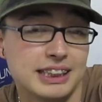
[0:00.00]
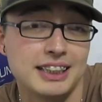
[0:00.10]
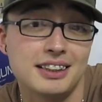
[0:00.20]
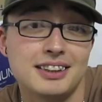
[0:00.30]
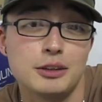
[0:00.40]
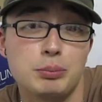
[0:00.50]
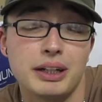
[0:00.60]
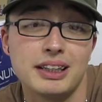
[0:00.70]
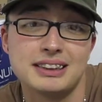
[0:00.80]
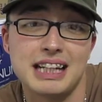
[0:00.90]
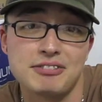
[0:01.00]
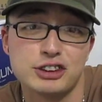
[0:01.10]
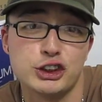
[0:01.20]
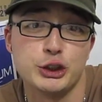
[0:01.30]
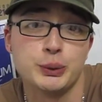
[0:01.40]
Taking a little break. It's after
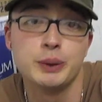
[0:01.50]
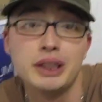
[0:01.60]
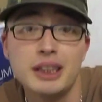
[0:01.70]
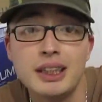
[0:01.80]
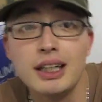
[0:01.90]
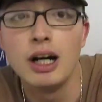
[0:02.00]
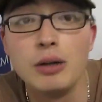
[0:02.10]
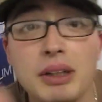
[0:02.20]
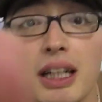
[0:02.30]
two. Oh my